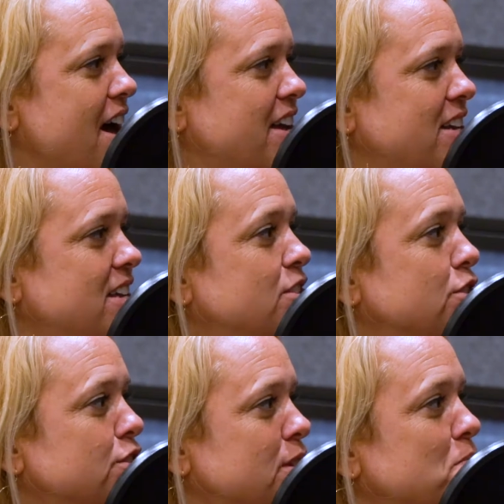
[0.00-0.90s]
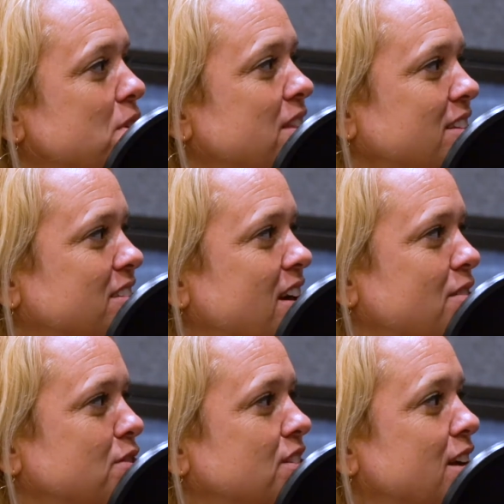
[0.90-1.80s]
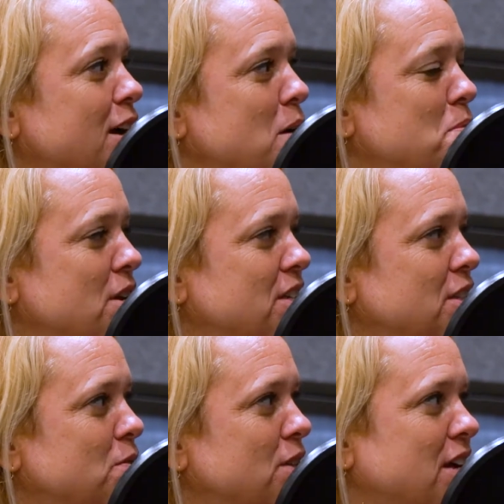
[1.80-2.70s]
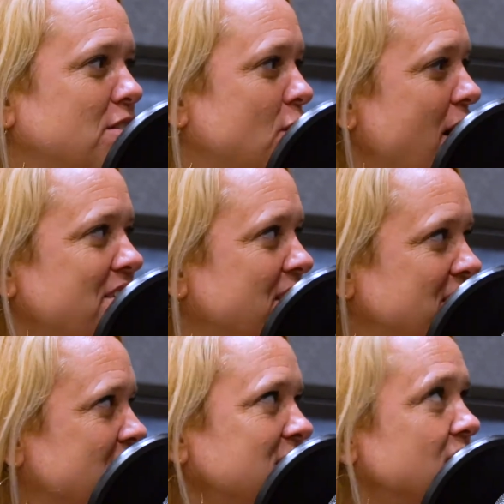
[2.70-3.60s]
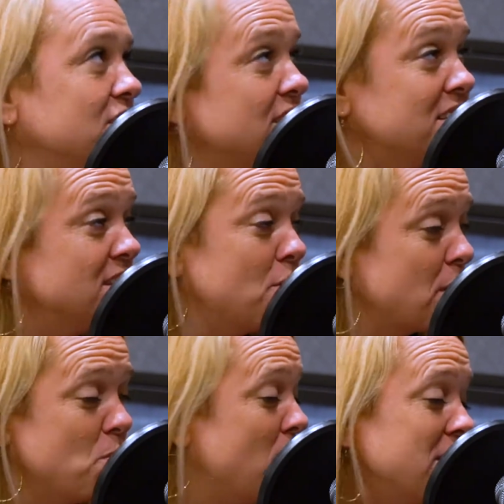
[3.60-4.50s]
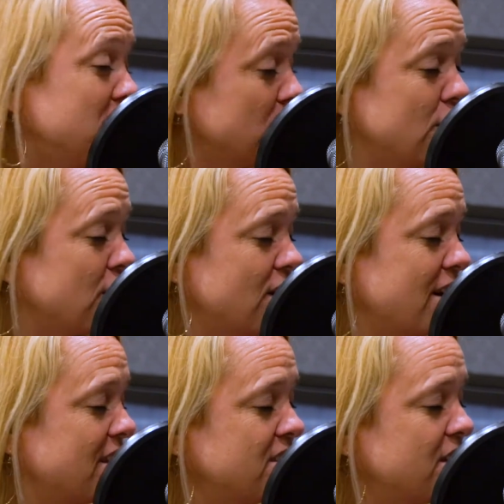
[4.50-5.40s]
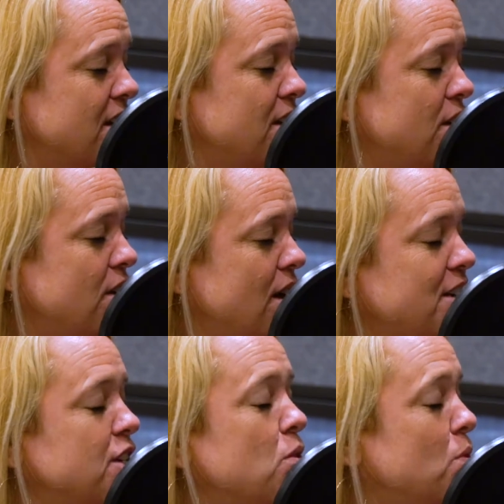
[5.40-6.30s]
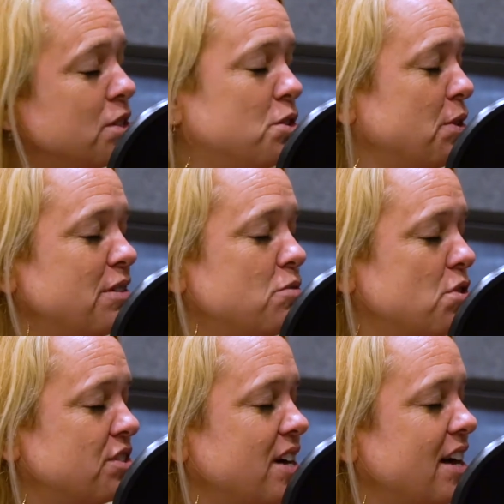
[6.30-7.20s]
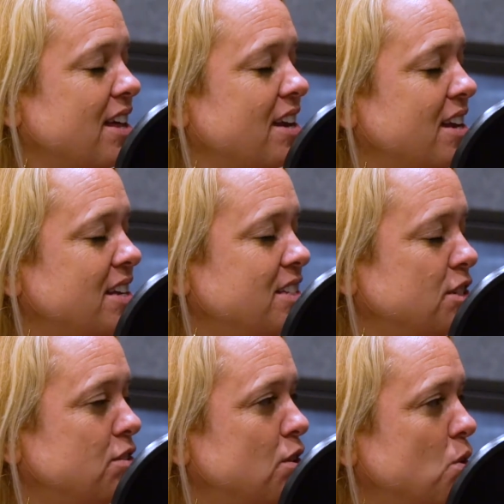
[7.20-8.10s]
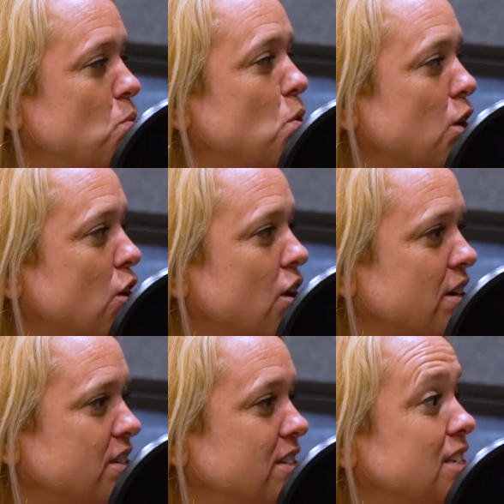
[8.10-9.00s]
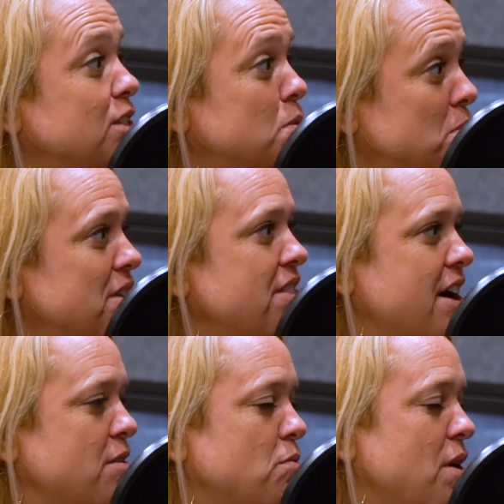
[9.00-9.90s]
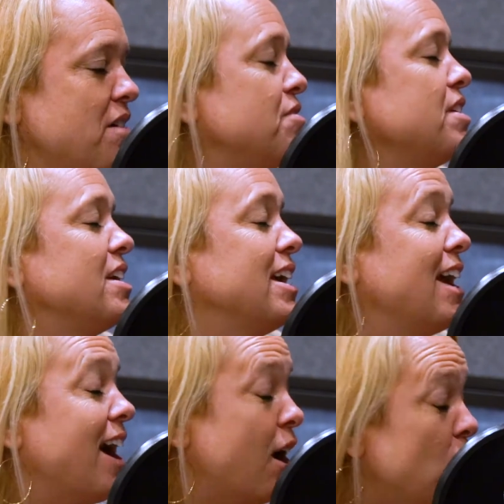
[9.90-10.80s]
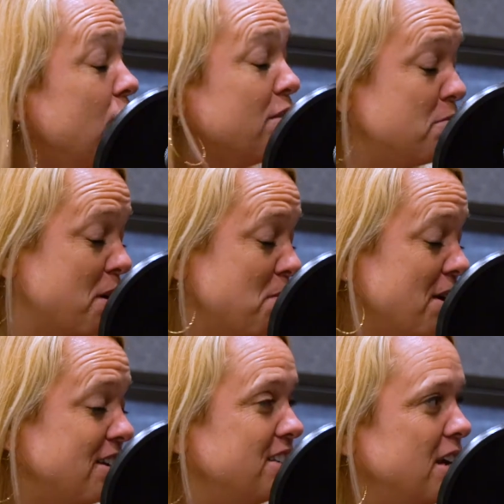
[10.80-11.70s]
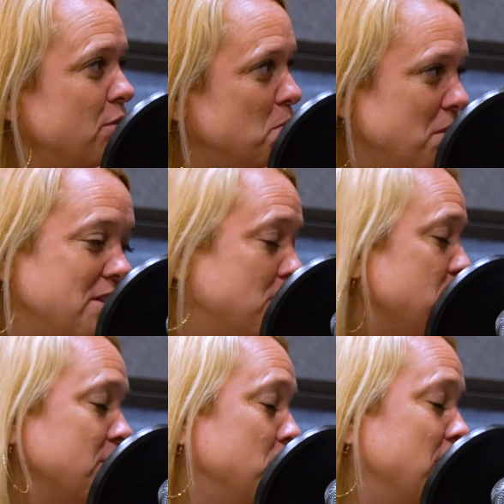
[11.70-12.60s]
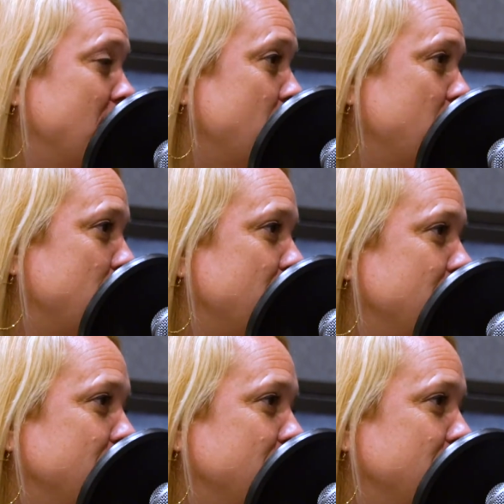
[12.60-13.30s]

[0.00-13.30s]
and is there something that's kind of snuck up on us that we're like no that, that's that's not what i want it to look like that's not i don't want to reinforce that and i need to work hard to discipline that way of thinking out of my mind and replace it with something healthier